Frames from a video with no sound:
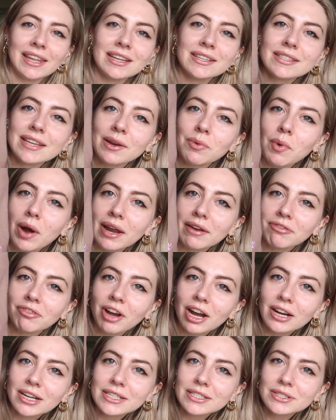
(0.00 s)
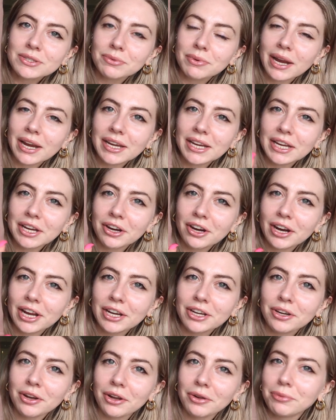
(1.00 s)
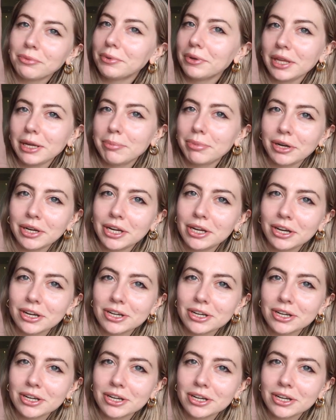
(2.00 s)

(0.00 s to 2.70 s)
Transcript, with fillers: and they say White Fox right here in a really pretty